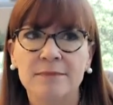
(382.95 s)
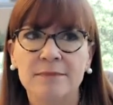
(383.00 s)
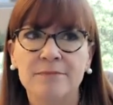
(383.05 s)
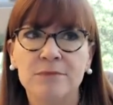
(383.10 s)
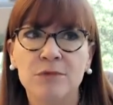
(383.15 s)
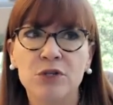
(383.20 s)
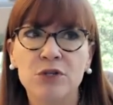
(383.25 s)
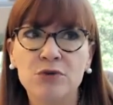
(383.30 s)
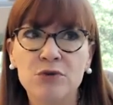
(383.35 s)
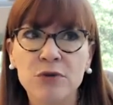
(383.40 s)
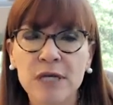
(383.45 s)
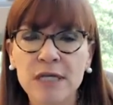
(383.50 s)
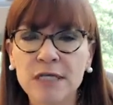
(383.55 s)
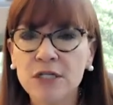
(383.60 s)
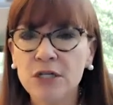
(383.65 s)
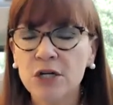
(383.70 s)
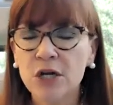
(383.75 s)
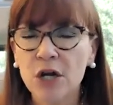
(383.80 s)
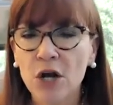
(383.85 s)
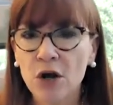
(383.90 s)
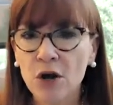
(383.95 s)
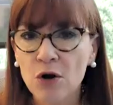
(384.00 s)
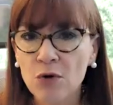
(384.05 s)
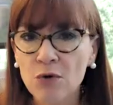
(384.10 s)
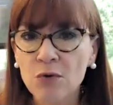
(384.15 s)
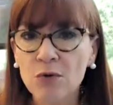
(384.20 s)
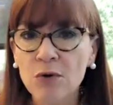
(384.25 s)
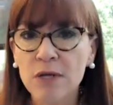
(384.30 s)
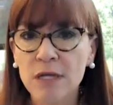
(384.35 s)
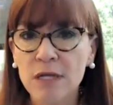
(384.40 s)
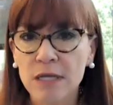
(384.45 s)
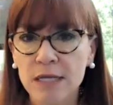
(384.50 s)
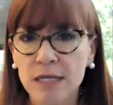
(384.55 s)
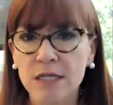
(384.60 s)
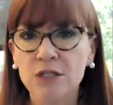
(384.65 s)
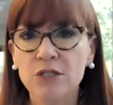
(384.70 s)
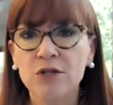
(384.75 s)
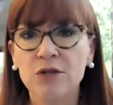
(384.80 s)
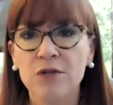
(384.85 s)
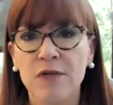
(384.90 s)
You get to go
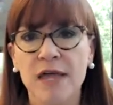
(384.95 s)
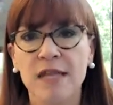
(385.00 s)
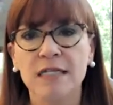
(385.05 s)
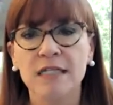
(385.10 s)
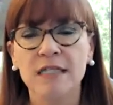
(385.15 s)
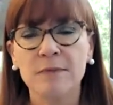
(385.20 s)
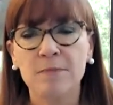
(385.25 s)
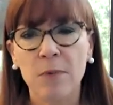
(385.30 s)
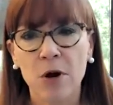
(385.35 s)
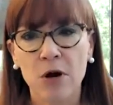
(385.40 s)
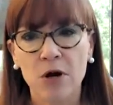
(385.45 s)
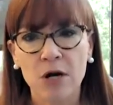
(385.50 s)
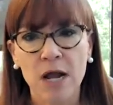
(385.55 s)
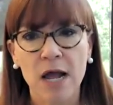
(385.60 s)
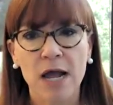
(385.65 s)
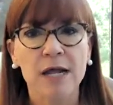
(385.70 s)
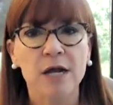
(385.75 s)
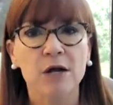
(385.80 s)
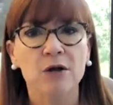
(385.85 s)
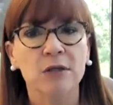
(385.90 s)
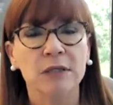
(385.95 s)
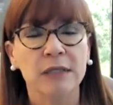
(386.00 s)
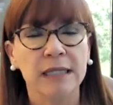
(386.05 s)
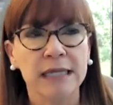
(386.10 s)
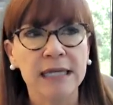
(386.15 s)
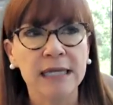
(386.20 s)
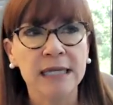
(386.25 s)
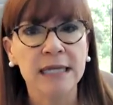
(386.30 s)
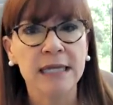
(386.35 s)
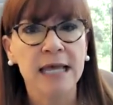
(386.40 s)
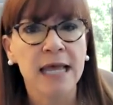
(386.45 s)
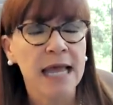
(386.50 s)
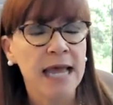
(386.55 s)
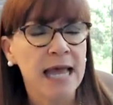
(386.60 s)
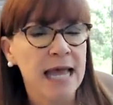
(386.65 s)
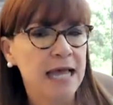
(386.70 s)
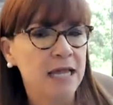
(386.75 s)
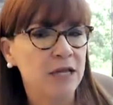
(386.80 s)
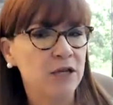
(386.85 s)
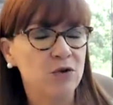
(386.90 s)
into that Spark Hire link
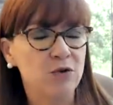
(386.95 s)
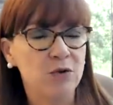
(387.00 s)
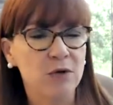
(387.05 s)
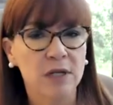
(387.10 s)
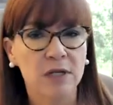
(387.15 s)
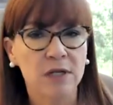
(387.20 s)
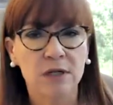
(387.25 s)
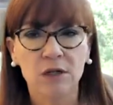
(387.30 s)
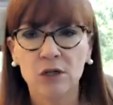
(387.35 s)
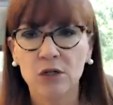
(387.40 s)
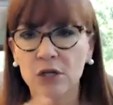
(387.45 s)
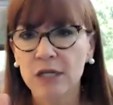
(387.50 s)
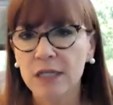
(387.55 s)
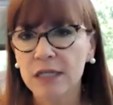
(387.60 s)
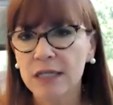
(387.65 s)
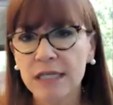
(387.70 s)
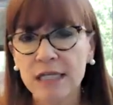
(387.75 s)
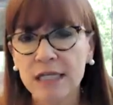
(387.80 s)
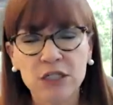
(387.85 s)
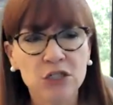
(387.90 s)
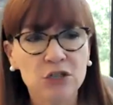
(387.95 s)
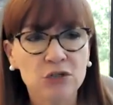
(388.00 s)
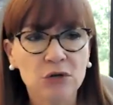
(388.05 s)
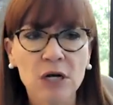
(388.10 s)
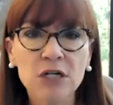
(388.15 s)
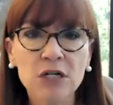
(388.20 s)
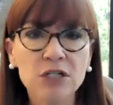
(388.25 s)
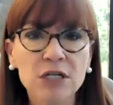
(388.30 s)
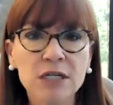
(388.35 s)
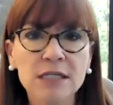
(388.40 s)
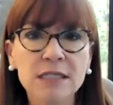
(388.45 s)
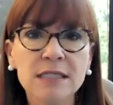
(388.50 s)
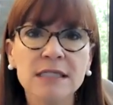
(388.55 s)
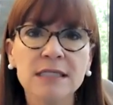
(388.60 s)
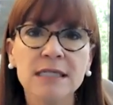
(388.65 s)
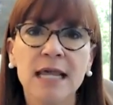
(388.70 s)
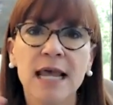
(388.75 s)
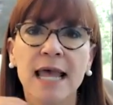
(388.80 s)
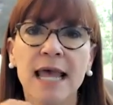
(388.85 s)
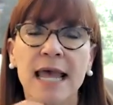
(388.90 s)
and you can look at the instructions
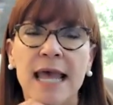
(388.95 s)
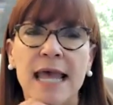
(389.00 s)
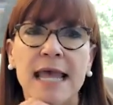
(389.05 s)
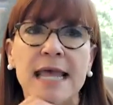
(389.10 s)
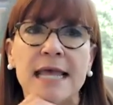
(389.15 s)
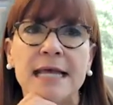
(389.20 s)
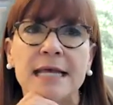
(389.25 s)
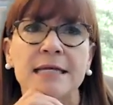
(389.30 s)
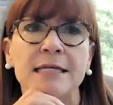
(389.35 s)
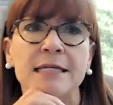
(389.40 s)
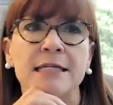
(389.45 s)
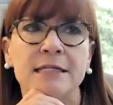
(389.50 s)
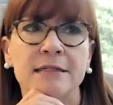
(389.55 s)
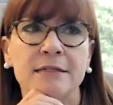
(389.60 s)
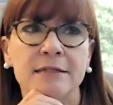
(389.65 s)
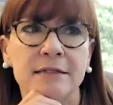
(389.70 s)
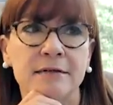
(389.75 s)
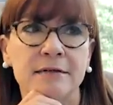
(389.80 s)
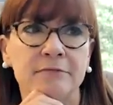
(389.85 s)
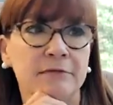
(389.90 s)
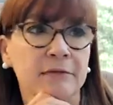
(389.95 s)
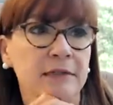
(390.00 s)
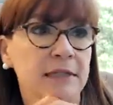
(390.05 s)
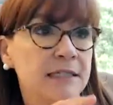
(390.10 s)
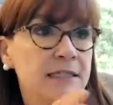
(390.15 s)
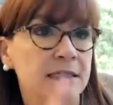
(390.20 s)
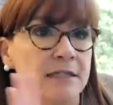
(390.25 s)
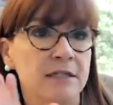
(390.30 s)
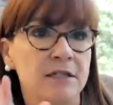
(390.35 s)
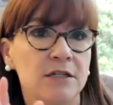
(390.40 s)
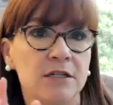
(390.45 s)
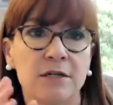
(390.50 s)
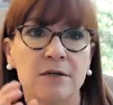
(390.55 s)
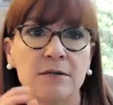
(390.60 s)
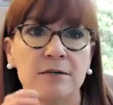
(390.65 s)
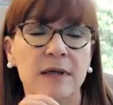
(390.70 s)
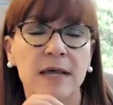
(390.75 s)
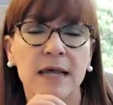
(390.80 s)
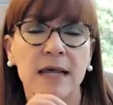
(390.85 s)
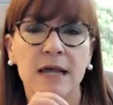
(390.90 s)
and listen
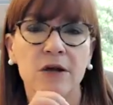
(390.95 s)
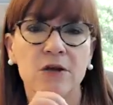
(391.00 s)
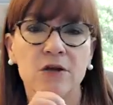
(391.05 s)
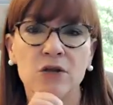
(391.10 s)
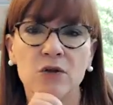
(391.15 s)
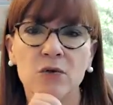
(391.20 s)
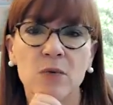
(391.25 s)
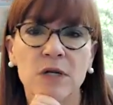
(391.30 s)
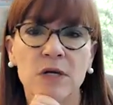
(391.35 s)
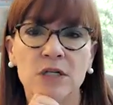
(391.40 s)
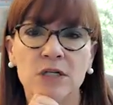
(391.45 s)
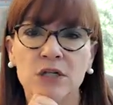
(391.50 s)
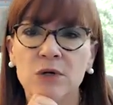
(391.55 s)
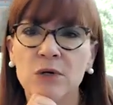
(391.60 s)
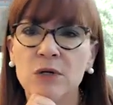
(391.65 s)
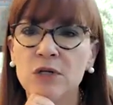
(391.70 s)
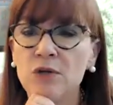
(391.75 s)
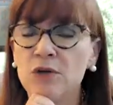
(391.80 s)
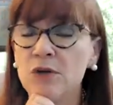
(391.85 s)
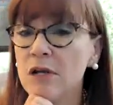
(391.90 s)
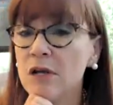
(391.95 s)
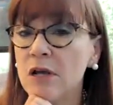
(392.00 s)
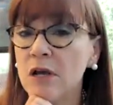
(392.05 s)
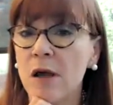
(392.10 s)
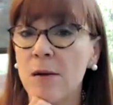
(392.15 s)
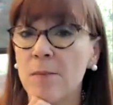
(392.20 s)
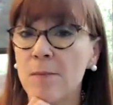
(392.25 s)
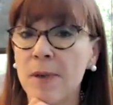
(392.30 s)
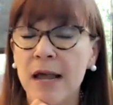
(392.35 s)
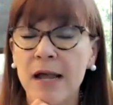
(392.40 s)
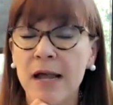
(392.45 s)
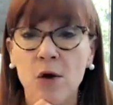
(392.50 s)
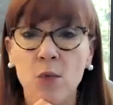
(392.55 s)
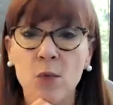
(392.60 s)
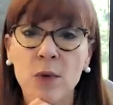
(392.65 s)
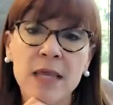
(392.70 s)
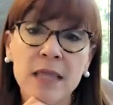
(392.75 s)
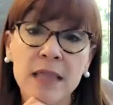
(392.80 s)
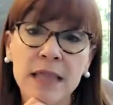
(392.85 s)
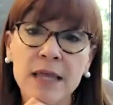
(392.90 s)
to how you want to do it. You can come back a
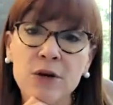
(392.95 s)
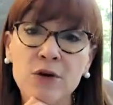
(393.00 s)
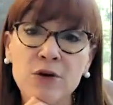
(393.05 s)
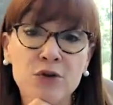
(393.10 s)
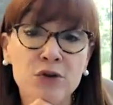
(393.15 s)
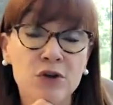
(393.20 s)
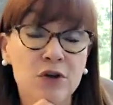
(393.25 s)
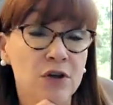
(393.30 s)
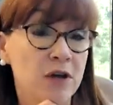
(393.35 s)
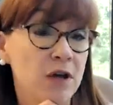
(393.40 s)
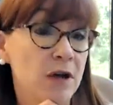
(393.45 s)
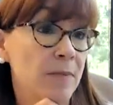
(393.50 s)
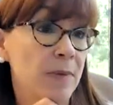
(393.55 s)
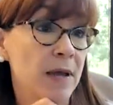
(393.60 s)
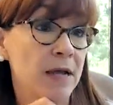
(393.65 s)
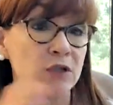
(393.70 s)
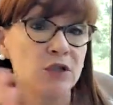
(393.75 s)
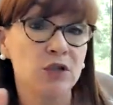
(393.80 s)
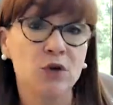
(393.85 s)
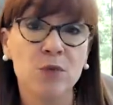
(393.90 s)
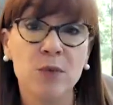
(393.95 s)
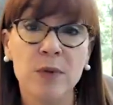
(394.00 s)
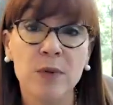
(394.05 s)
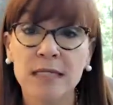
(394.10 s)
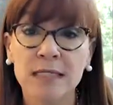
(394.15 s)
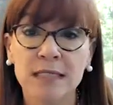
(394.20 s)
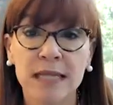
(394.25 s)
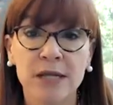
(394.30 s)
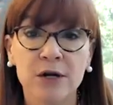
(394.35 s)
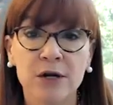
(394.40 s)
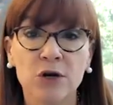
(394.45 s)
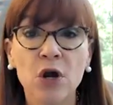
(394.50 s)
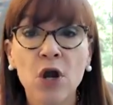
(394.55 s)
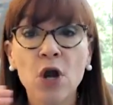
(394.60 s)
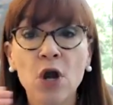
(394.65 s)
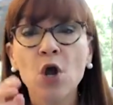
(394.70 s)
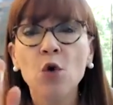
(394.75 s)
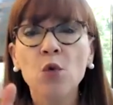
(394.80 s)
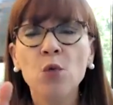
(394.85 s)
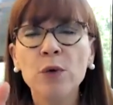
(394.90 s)
week later, you can come back 2 weeks later.
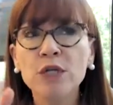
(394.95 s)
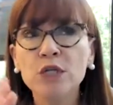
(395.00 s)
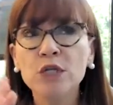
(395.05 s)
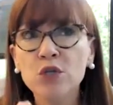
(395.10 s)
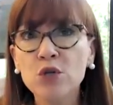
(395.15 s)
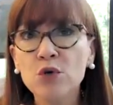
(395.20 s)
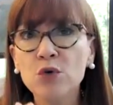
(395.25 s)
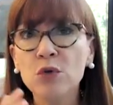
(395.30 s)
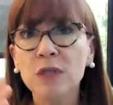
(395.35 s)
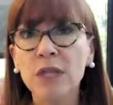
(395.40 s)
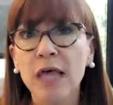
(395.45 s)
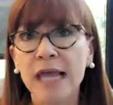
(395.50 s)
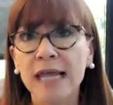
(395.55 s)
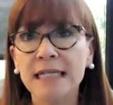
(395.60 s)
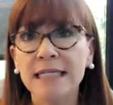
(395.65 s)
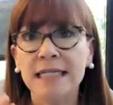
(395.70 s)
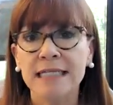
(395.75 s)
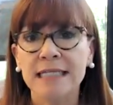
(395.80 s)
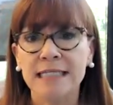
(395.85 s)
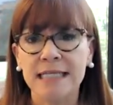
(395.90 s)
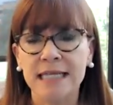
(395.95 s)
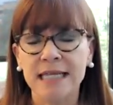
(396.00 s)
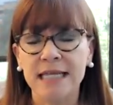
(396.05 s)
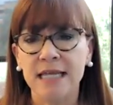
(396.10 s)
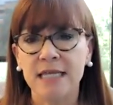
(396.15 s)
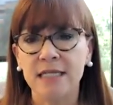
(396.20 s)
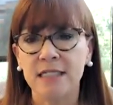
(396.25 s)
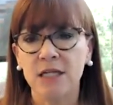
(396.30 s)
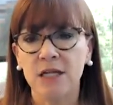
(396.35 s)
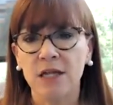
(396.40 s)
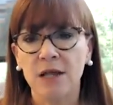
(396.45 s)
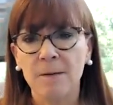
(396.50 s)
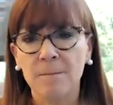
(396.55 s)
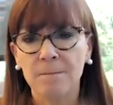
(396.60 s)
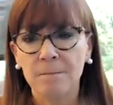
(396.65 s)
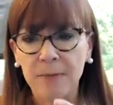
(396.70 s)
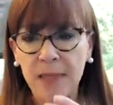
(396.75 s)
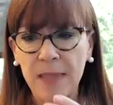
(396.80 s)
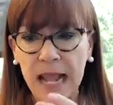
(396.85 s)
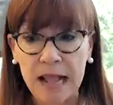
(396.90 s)
We do like to see it
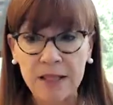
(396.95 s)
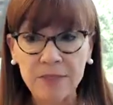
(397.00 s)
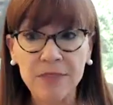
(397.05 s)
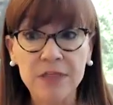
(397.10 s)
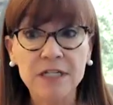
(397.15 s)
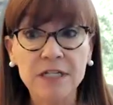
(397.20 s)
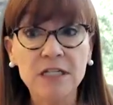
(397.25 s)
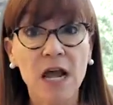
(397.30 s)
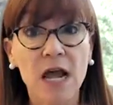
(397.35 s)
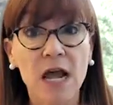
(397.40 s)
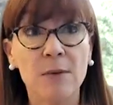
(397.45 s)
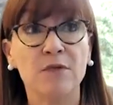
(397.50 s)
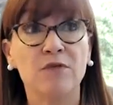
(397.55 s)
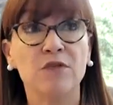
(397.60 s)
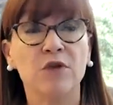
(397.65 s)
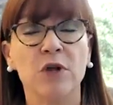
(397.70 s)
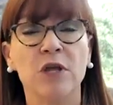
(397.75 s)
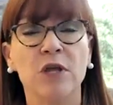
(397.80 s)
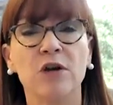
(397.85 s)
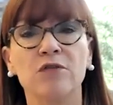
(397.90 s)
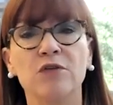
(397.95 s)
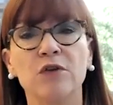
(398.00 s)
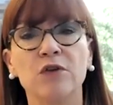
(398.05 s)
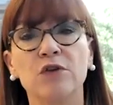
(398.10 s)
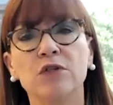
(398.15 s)
at the time of your interview.